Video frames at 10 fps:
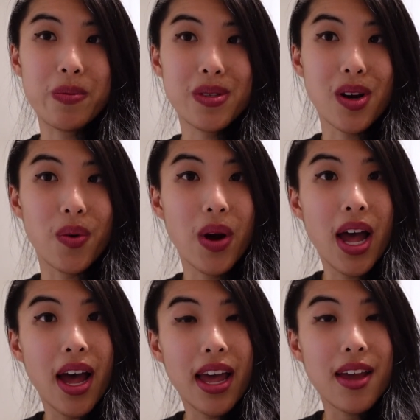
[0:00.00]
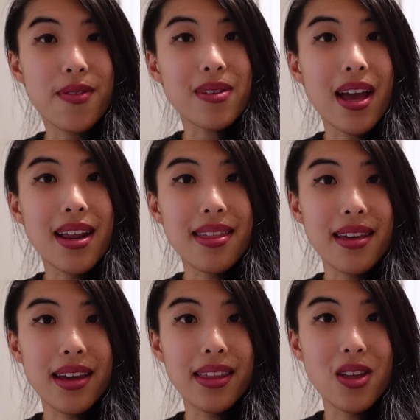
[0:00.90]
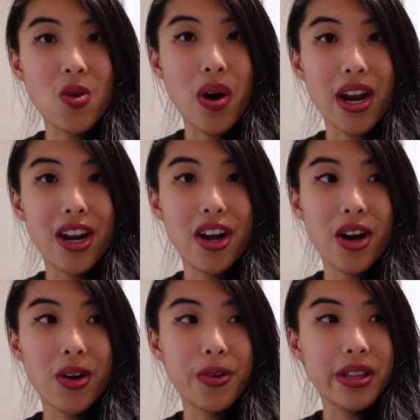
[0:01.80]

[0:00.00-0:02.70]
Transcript: So if there's anything that you want to know,